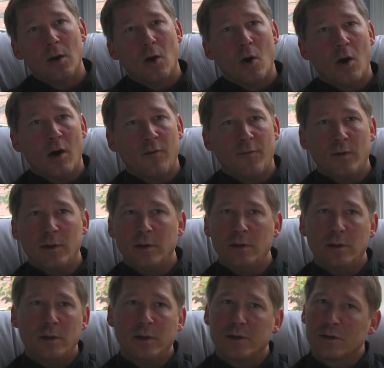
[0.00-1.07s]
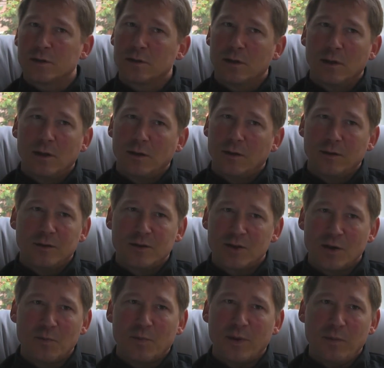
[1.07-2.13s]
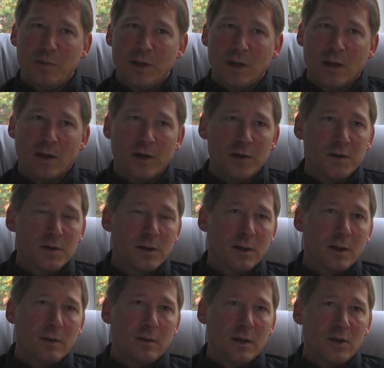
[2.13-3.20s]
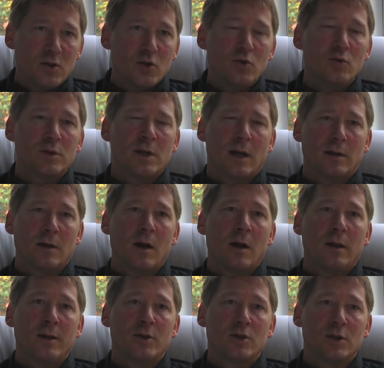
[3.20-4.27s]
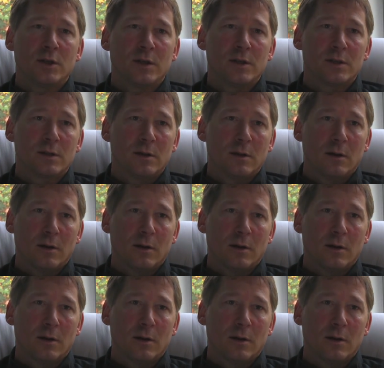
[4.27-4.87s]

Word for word: Often it's simply because these new technologies